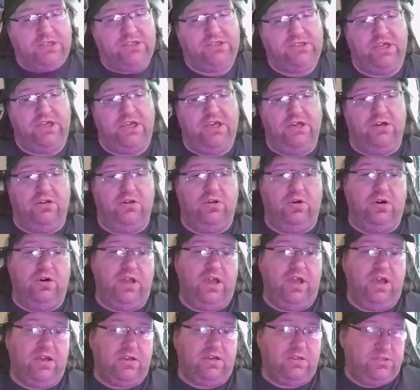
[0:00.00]
Sega Lord
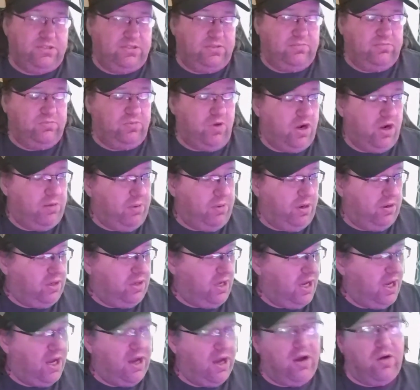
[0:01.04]
X talk about
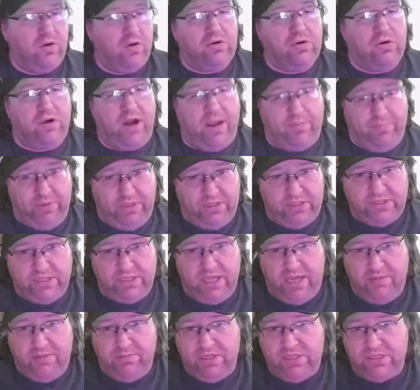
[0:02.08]
how crappy this
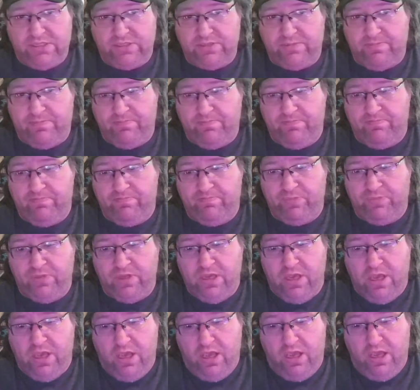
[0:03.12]
game is.
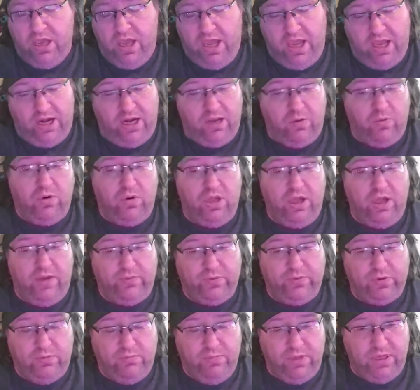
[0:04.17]
And I will have
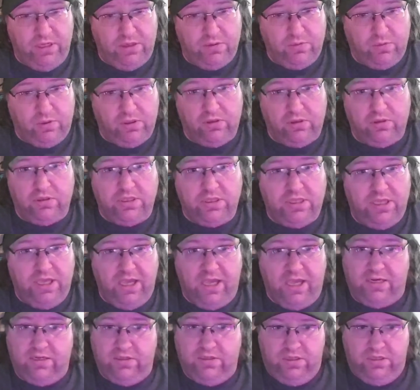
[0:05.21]
to admit, when looking
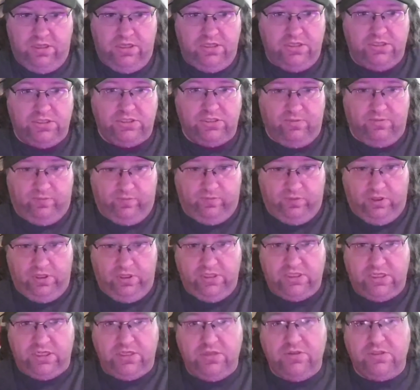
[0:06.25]
at his
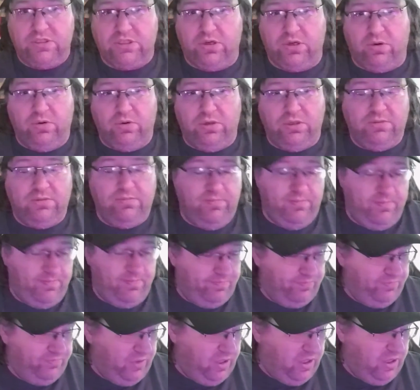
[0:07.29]
footage that he was showing,
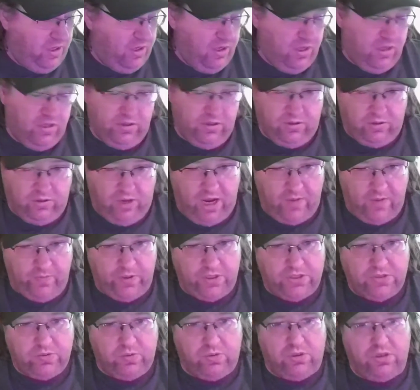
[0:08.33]
the
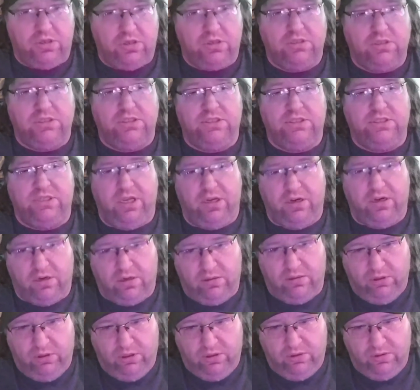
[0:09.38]
graphics were
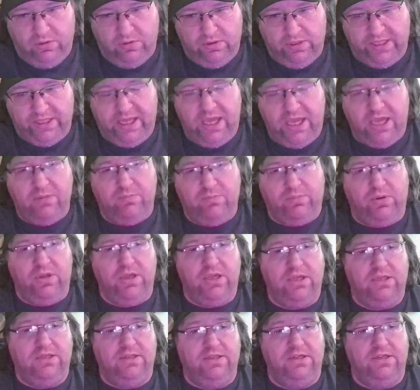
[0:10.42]
terrible. The
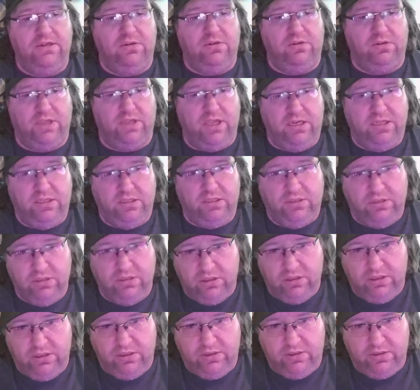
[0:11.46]
gameplay didn't look any
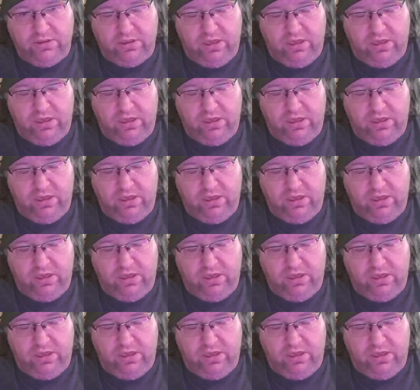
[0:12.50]
good.